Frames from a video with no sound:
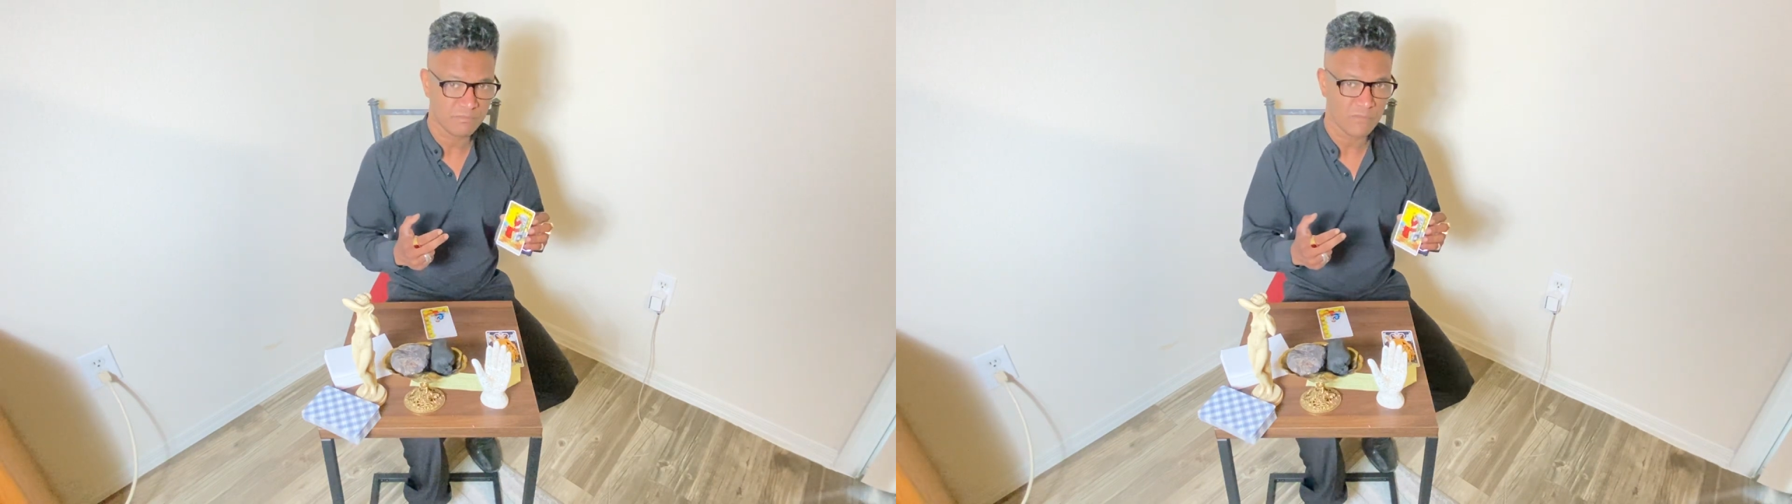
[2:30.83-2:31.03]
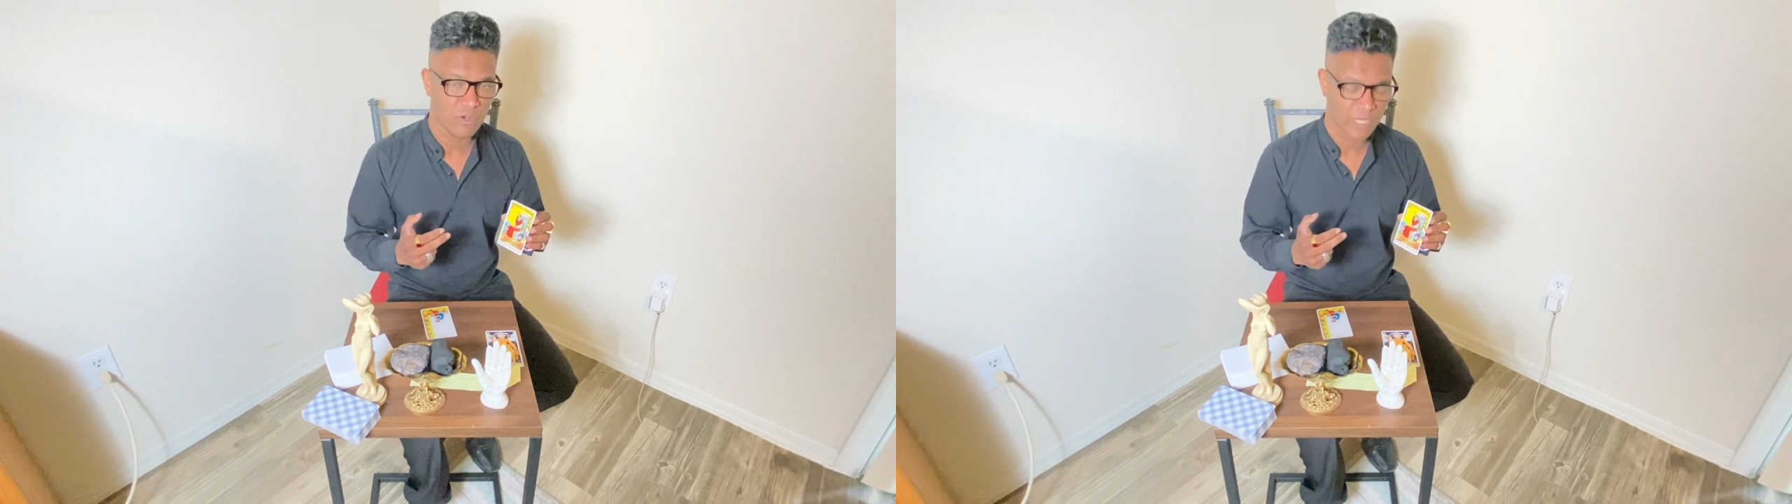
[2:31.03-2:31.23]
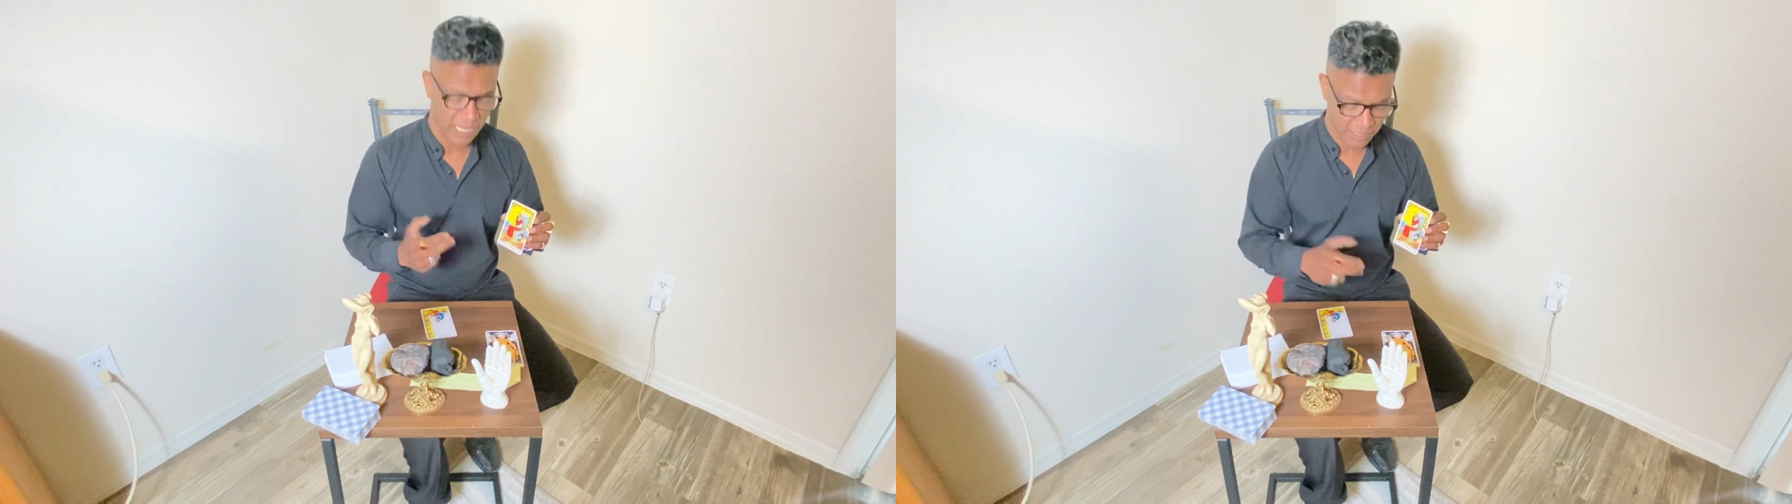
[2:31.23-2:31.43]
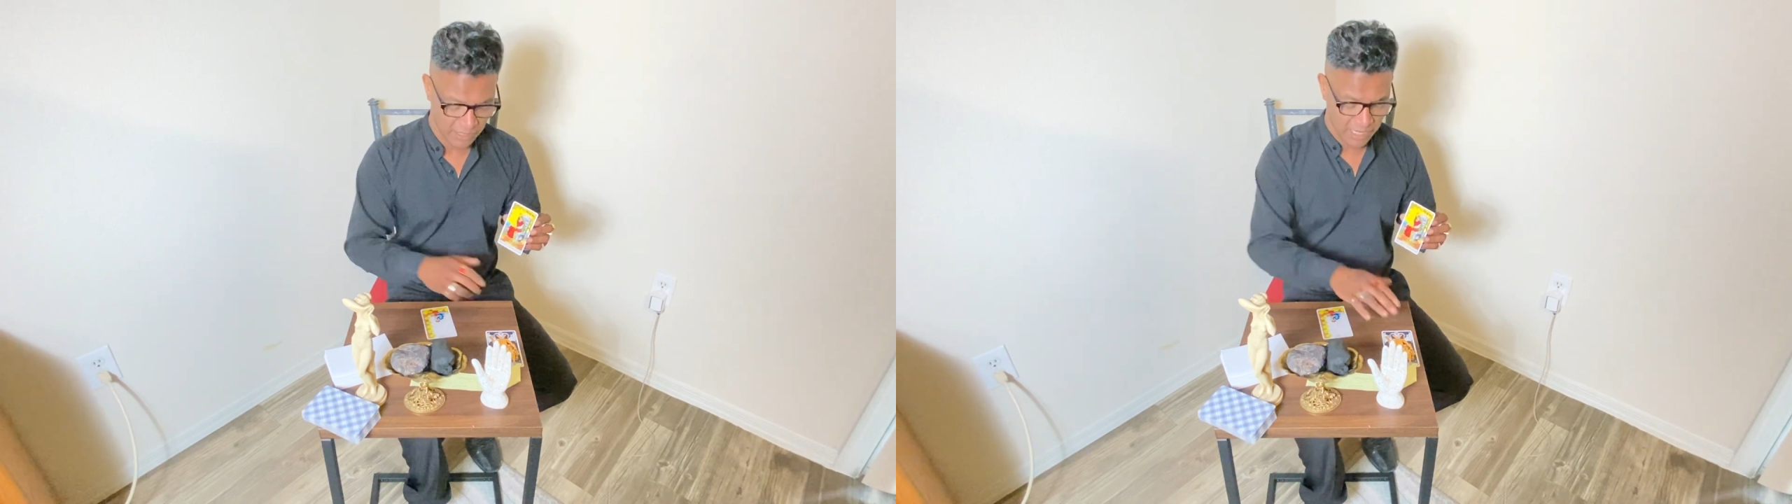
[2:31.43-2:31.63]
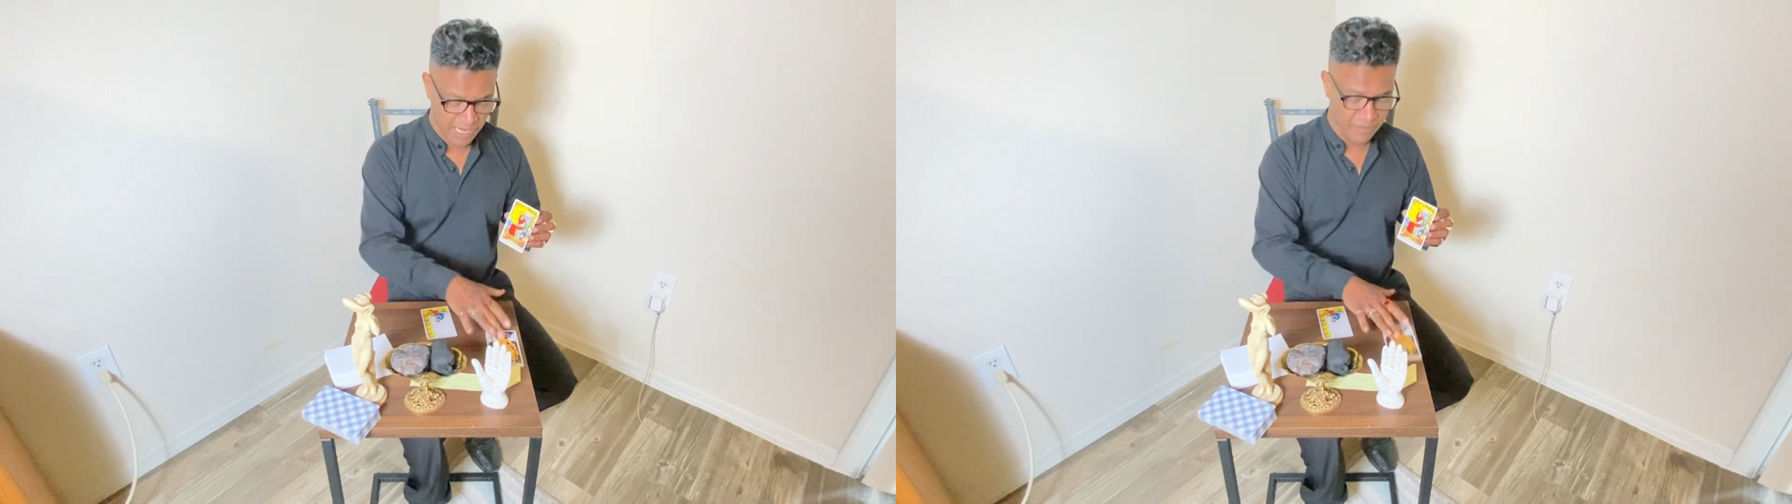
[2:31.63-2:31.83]
okay?
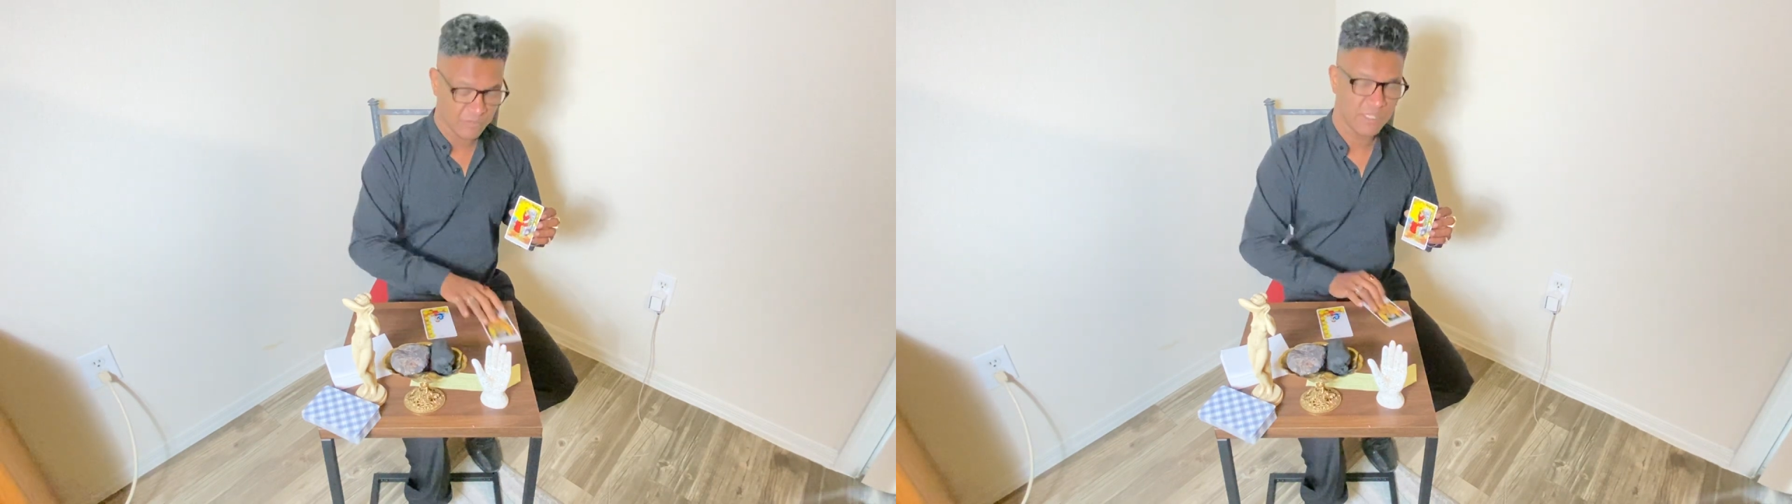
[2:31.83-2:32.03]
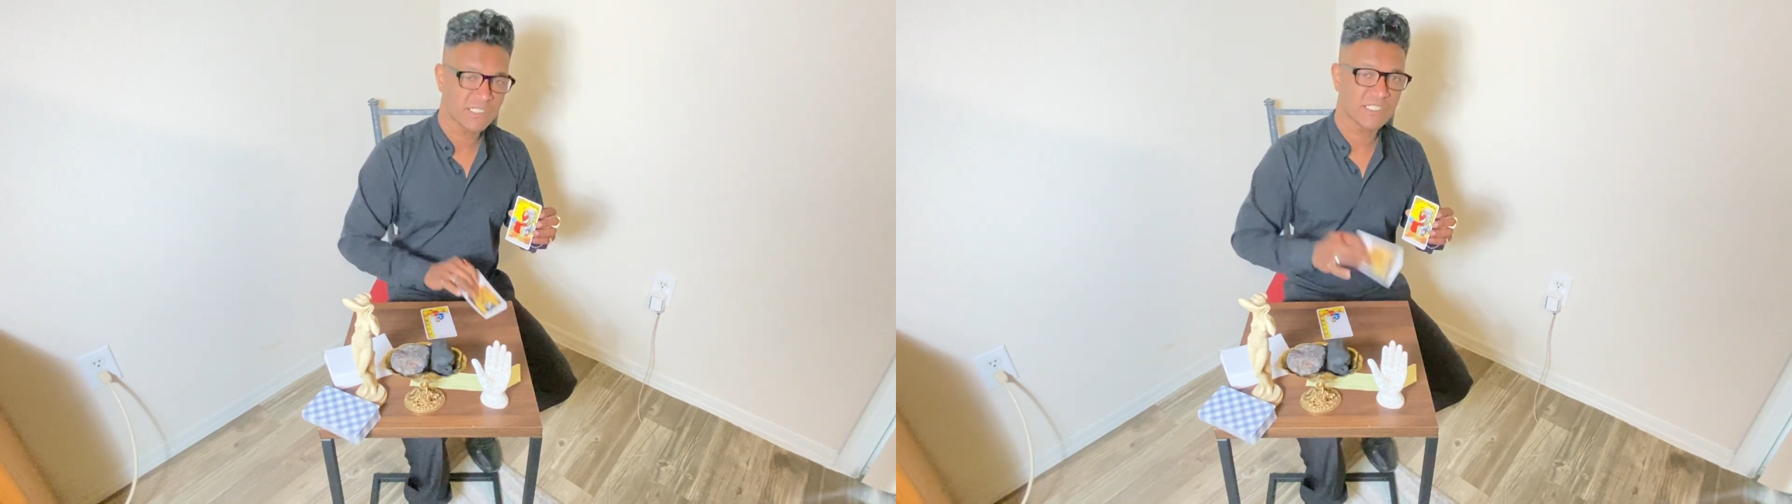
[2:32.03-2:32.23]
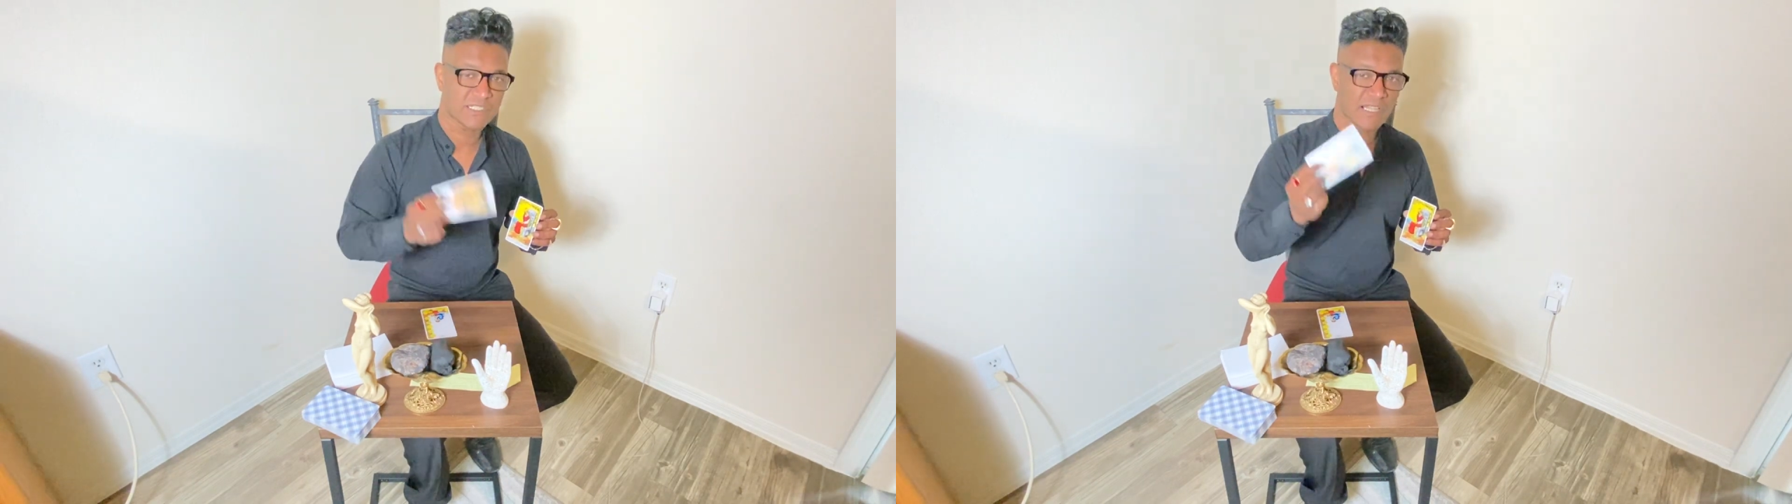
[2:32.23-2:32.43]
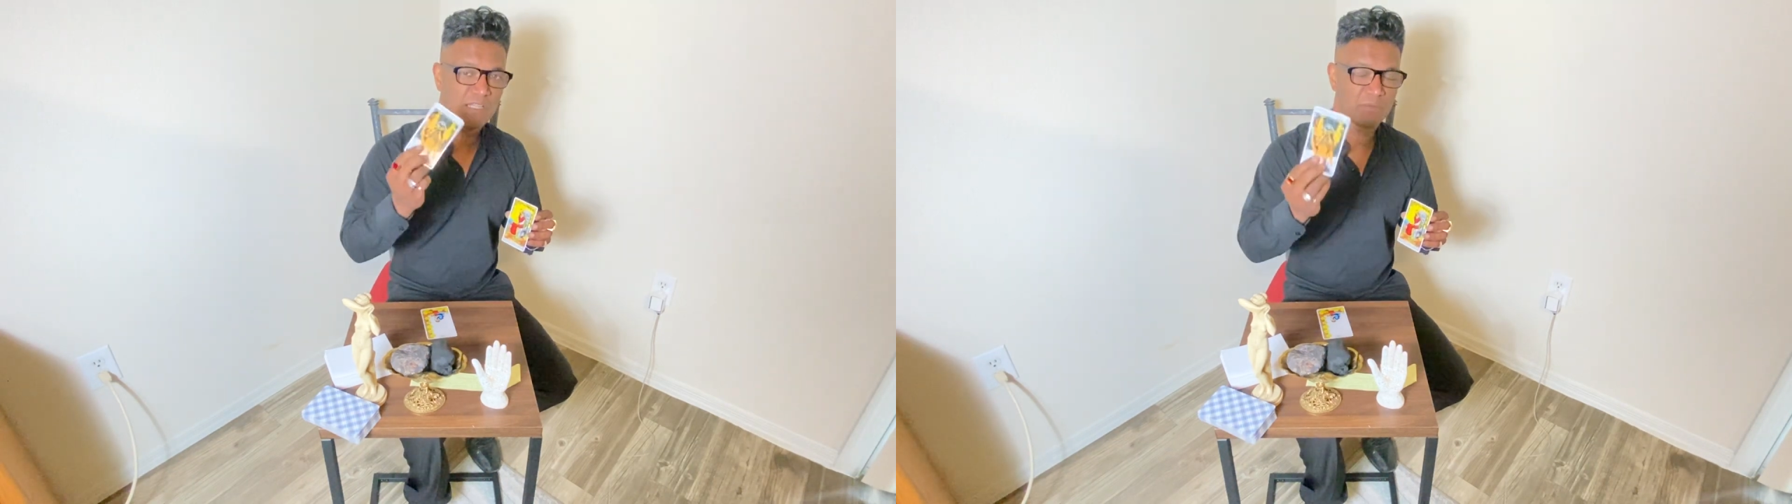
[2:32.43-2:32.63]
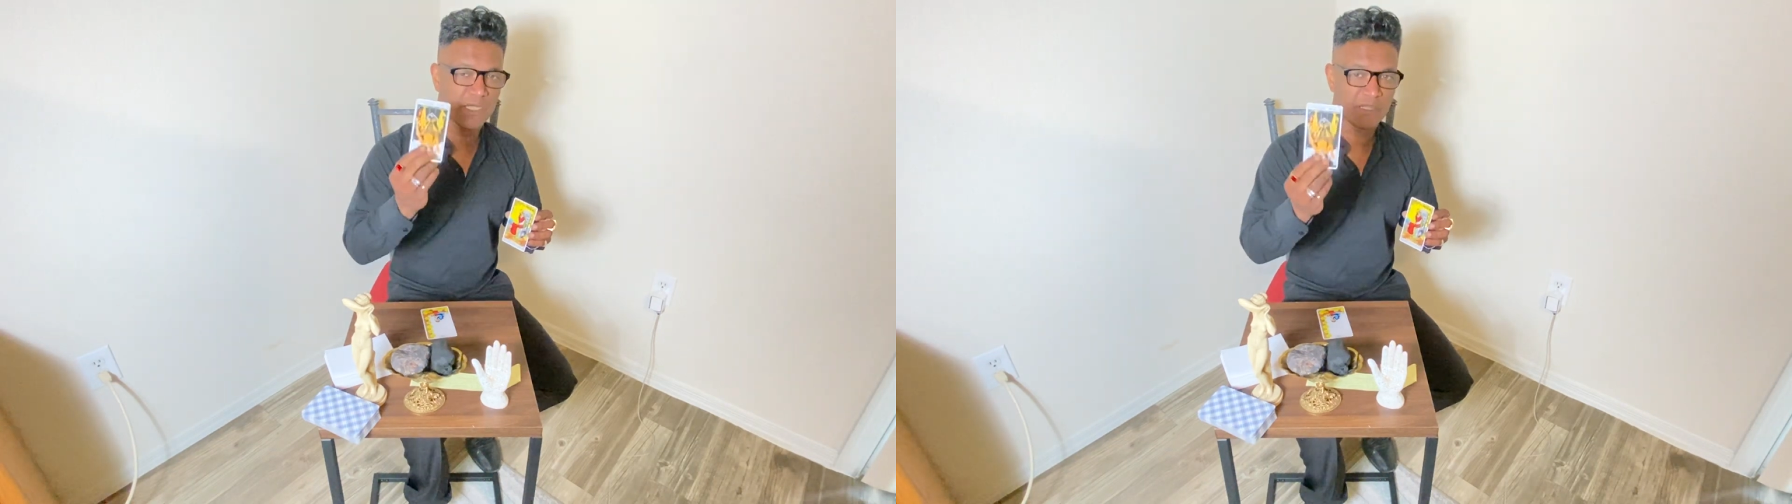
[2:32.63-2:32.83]
And this is telling me